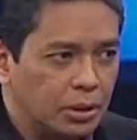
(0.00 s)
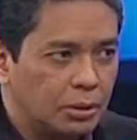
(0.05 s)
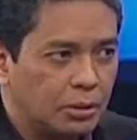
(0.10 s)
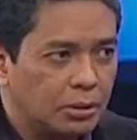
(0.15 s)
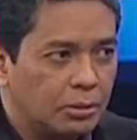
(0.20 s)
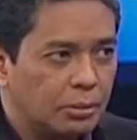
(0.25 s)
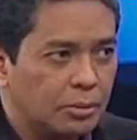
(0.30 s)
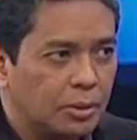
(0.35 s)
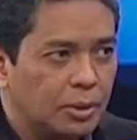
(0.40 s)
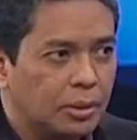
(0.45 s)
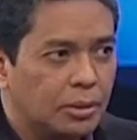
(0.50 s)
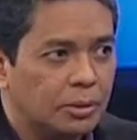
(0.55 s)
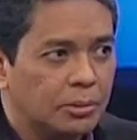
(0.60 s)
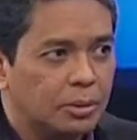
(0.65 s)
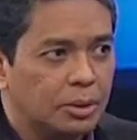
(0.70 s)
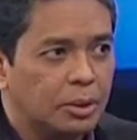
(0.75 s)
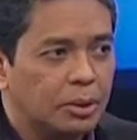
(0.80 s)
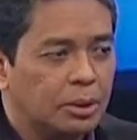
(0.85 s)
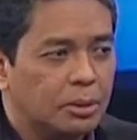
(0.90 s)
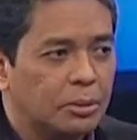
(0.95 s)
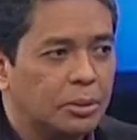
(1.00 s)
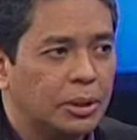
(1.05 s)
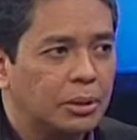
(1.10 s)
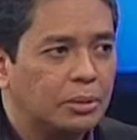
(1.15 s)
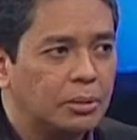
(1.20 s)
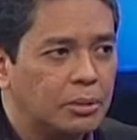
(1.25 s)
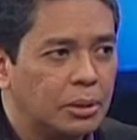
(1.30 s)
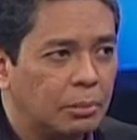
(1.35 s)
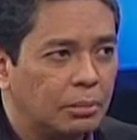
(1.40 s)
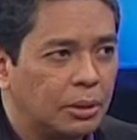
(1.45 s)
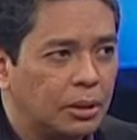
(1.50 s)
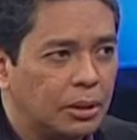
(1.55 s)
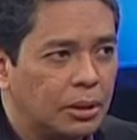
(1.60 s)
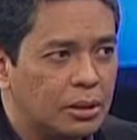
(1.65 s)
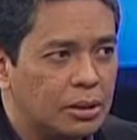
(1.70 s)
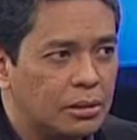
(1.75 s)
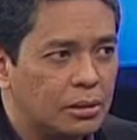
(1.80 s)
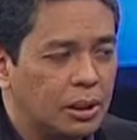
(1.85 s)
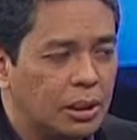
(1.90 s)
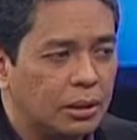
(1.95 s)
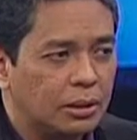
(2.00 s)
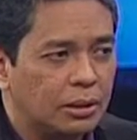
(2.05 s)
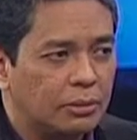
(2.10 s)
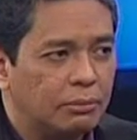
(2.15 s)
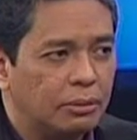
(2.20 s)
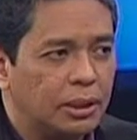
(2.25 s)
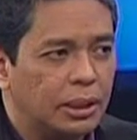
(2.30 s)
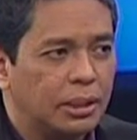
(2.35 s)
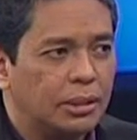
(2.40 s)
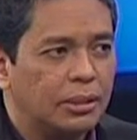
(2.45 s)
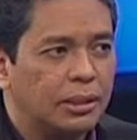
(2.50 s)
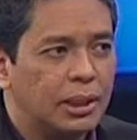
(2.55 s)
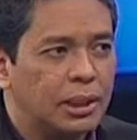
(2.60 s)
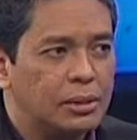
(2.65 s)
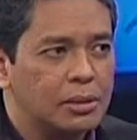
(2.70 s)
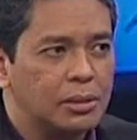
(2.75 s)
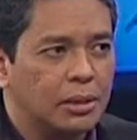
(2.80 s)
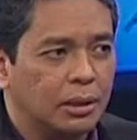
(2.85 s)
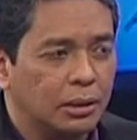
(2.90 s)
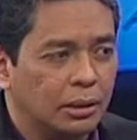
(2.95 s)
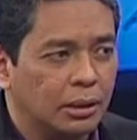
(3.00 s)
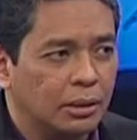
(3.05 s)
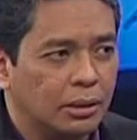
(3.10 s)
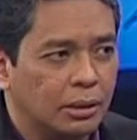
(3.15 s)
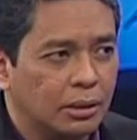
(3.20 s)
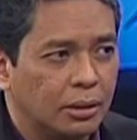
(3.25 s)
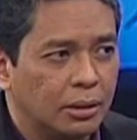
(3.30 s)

You know, we're going to go into something that's relatively untested, and